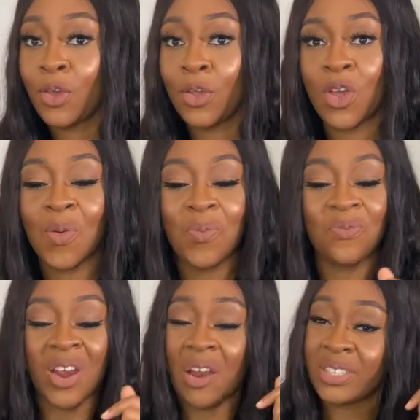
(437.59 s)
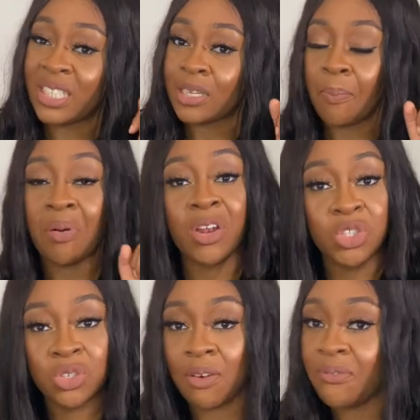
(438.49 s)
you know, fragrances to
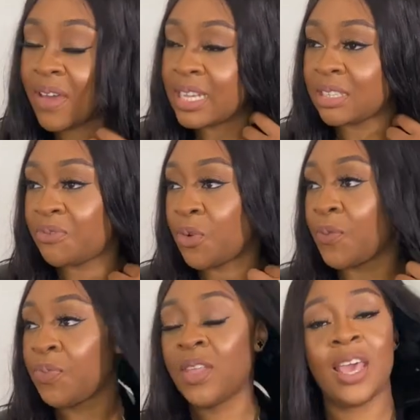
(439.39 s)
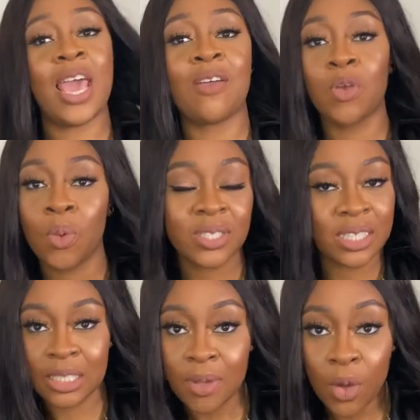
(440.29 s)
punch in your face and for everyone to
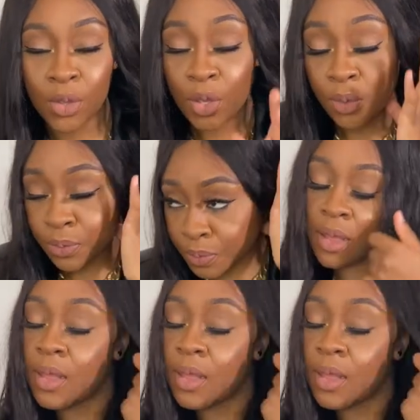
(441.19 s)
smell you,